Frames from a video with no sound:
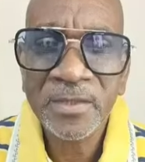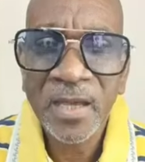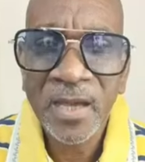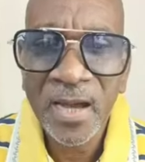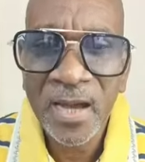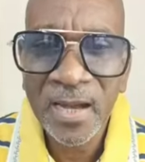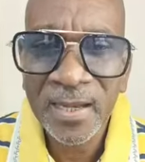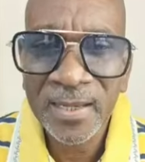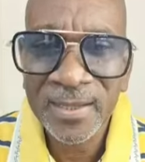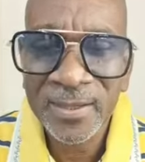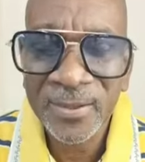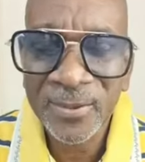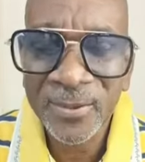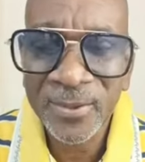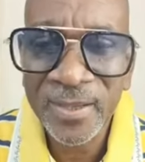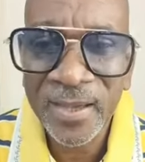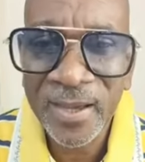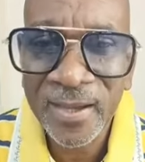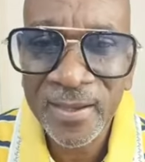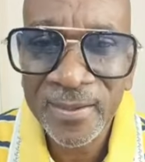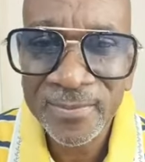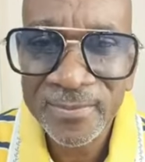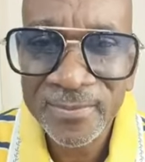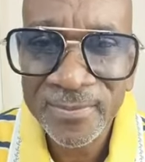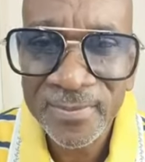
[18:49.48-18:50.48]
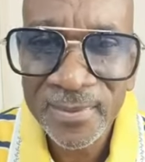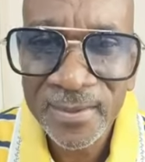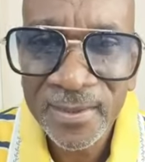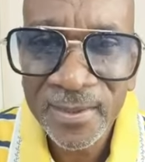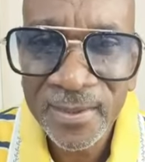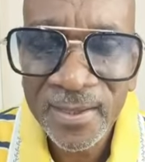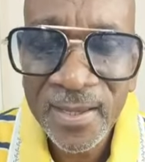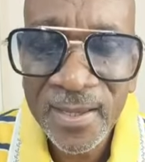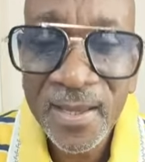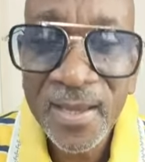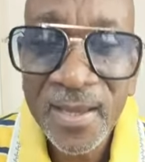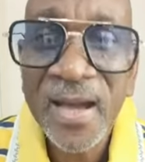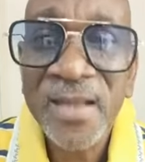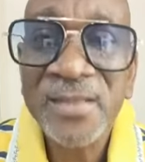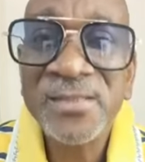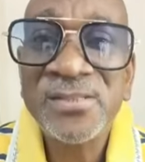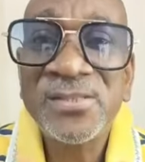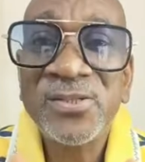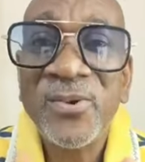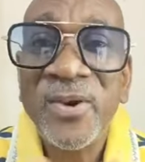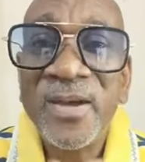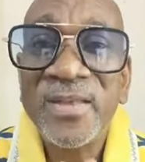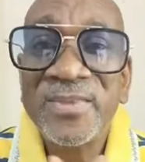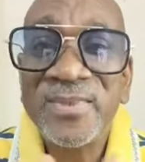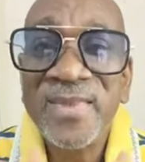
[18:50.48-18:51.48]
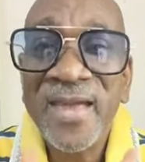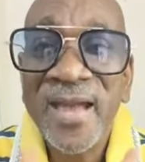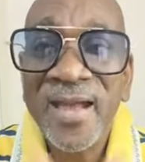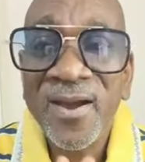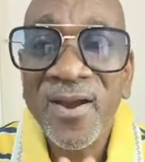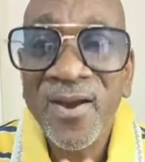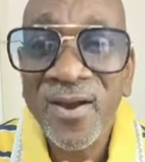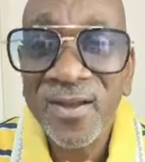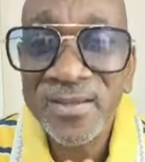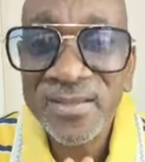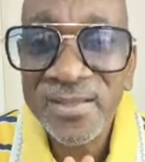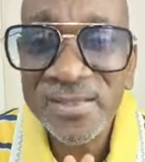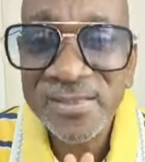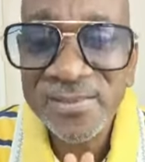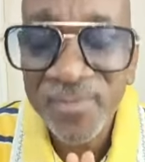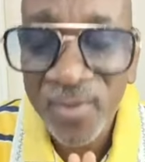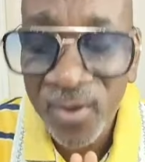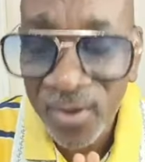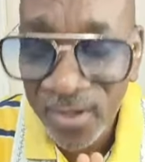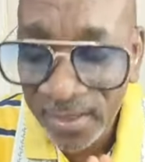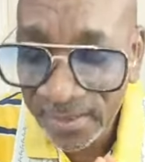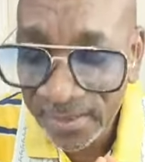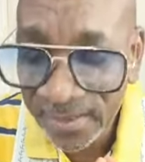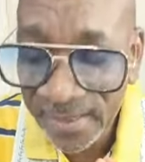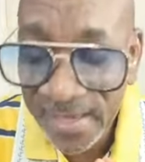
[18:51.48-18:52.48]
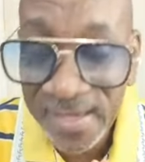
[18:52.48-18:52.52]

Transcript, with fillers: Hallelujah. And so I thank God this morning.